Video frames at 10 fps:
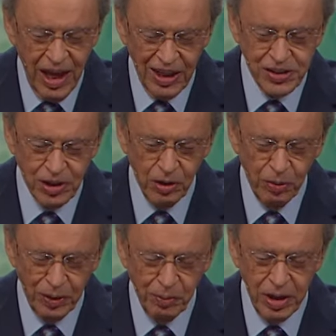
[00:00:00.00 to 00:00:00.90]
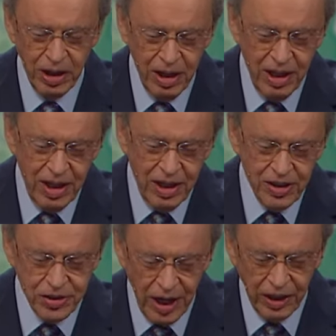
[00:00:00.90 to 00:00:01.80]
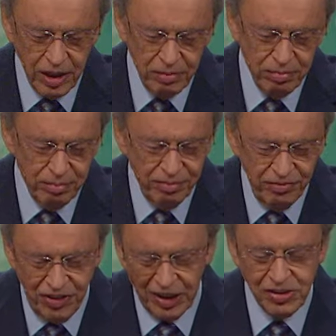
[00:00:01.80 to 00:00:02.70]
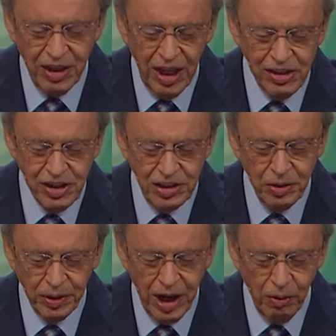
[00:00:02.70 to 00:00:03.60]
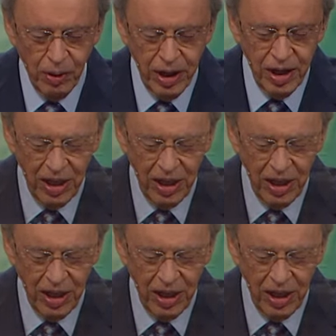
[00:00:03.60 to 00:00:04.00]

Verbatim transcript: And so when we try to fix things and do it our way,